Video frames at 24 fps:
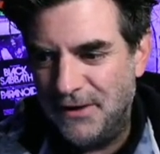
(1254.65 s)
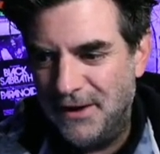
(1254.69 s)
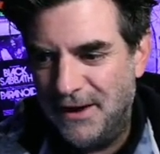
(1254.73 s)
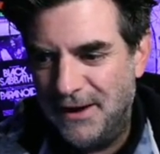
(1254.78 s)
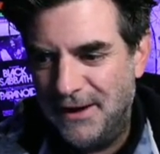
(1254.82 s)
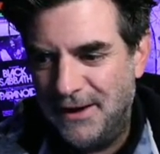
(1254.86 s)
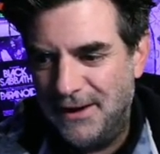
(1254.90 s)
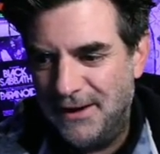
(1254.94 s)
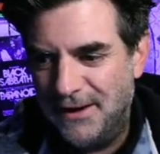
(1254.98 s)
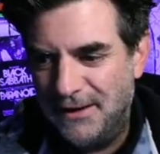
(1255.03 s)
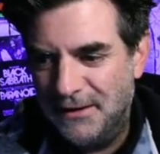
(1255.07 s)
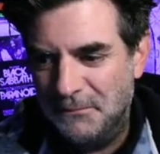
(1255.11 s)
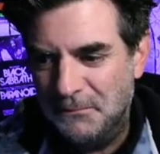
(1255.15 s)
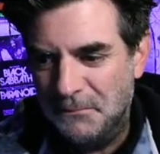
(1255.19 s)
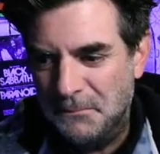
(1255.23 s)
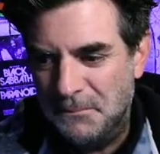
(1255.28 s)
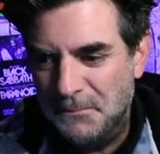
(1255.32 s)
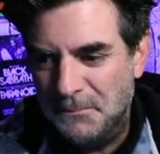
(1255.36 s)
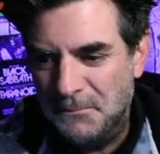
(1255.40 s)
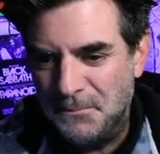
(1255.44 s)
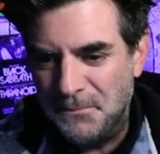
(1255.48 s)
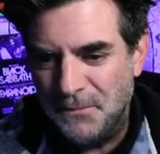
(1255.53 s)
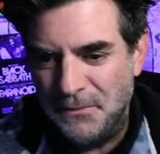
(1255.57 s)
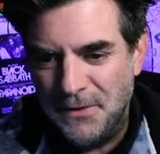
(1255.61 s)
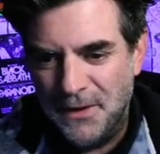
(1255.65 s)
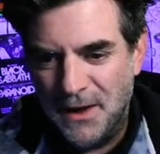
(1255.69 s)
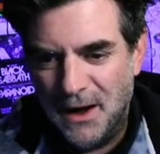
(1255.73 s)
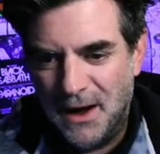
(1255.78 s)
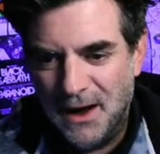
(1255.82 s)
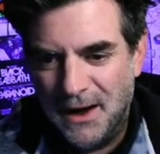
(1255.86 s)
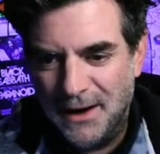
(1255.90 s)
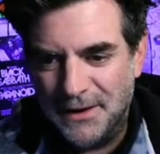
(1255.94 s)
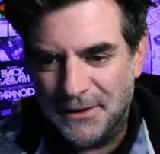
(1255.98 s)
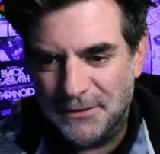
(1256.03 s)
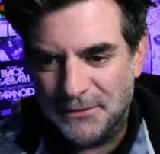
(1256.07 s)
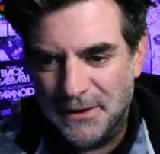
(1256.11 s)

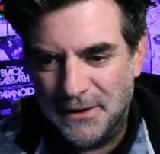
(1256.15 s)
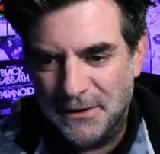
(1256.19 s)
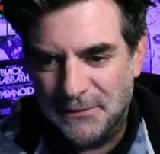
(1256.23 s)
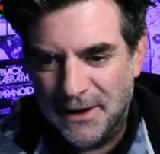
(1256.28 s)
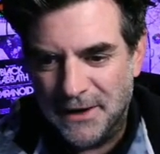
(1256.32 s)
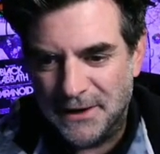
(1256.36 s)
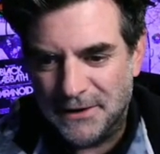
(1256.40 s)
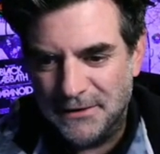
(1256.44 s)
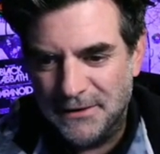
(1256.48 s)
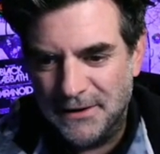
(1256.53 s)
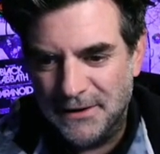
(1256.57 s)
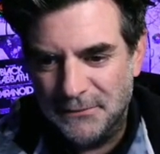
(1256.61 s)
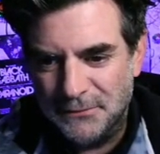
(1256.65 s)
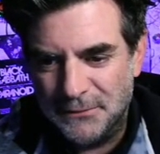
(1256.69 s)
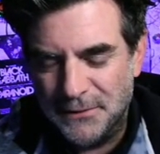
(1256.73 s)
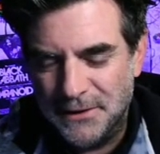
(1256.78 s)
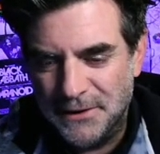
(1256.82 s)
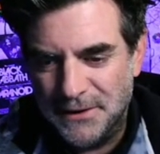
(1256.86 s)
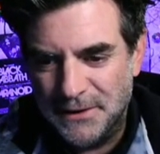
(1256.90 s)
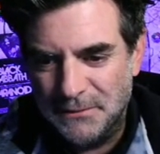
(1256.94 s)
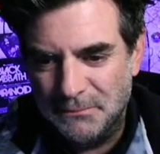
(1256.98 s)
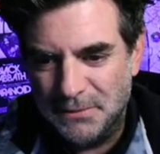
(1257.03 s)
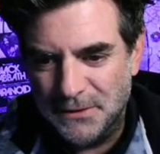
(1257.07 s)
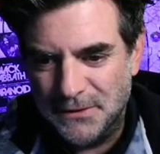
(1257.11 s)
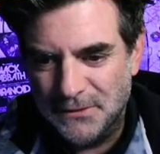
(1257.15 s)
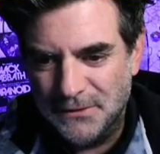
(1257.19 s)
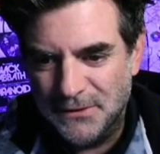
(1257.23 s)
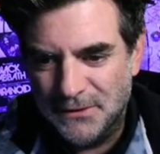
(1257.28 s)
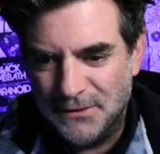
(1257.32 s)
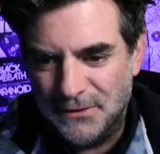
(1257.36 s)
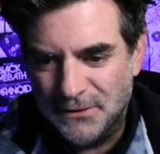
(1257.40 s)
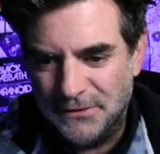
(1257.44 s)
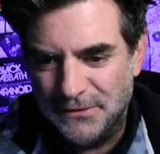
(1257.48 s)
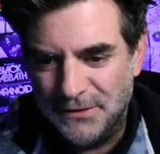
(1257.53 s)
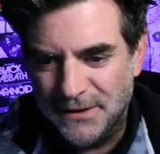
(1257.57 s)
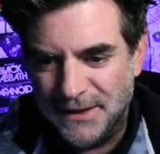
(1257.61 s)
Not a great record, and really blew the
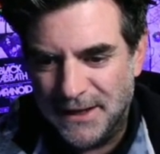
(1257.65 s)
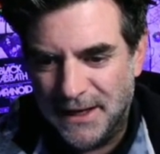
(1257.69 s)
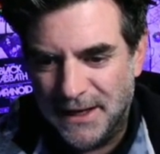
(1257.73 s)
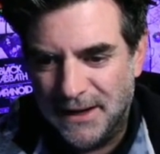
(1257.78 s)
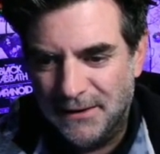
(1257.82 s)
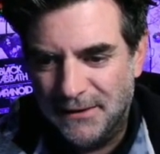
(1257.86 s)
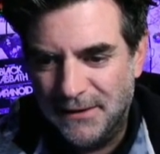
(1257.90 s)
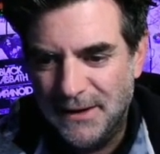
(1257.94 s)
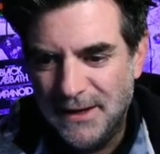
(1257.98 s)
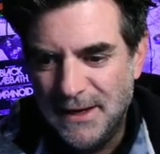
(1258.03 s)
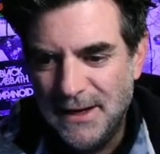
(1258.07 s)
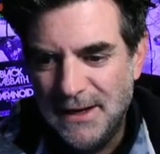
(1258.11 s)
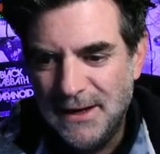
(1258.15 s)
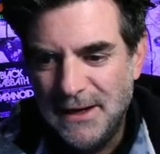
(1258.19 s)
whole thing out.